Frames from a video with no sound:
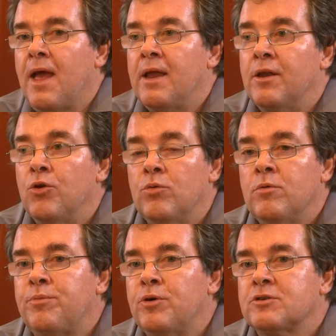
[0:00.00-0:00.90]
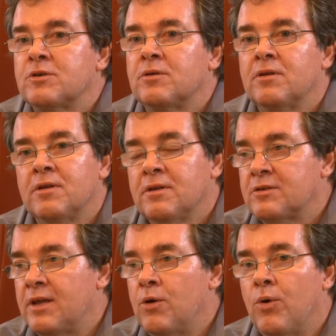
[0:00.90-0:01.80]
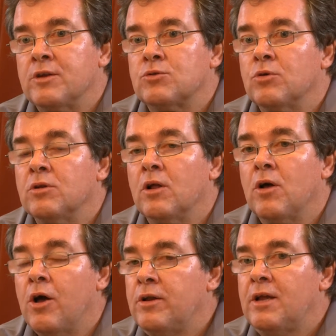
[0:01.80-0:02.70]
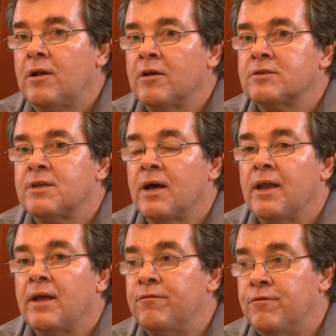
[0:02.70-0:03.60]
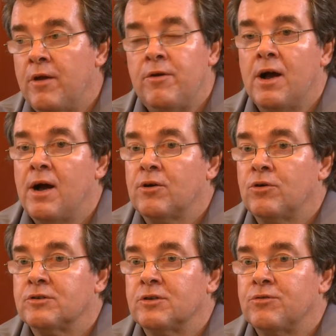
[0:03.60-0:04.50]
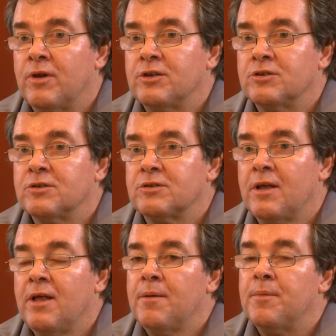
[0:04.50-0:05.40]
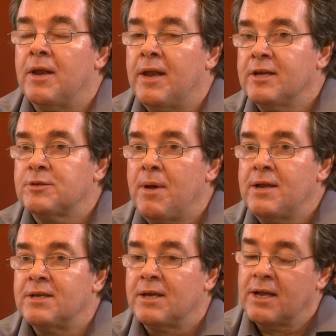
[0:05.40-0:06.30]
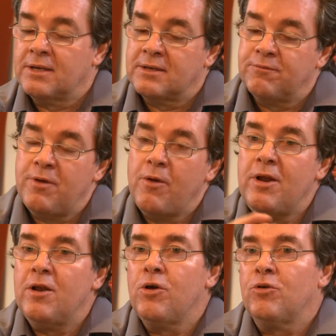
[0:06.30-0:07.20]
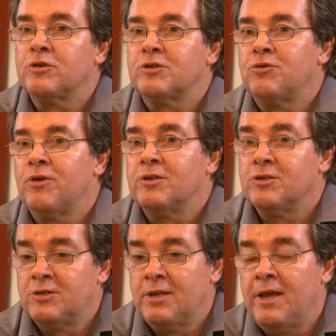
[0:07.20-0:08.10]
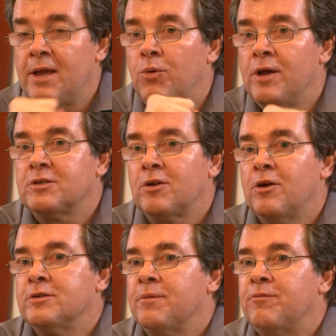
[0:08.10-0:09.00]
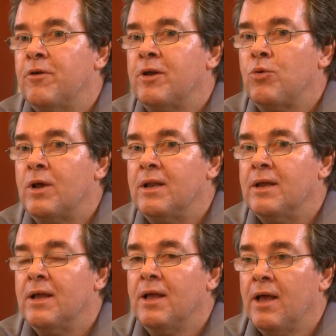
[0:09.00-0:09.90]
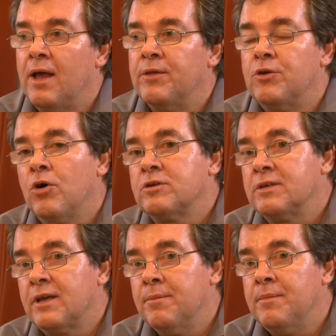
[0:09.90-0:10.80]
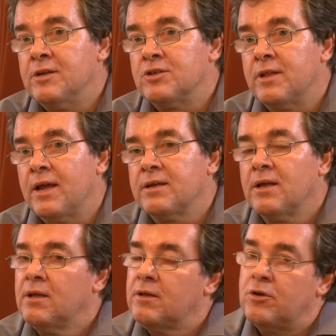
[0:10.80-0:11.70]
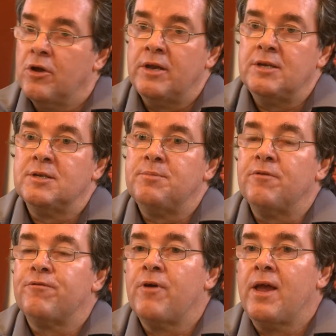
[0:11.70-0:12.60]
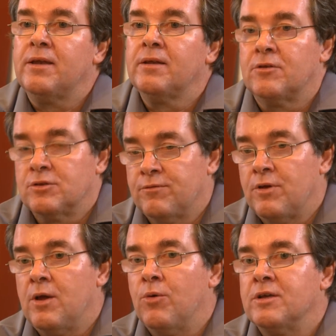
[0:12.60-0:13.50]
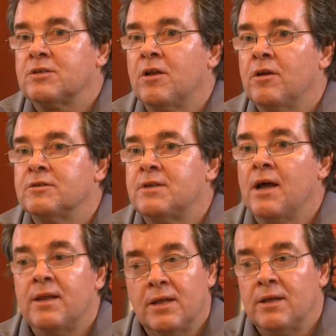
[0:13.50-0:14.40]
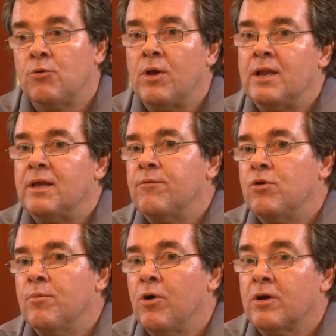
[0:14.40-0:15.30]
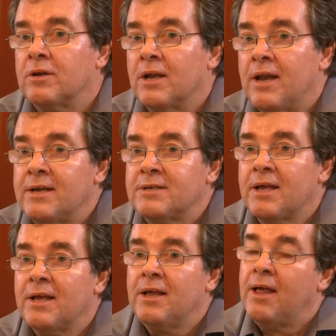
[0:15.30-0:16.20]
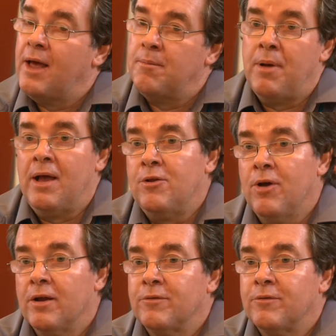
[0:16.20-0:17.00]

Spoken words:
And a normal person's airways will only close down at very high concentrations. But an asthmatic, at very low concentrations, the airways close up very quickly, and the doctor can measure that. You don't need to be afraid, because if your airways close down, he can quickly give you a bronchodilator and bail you out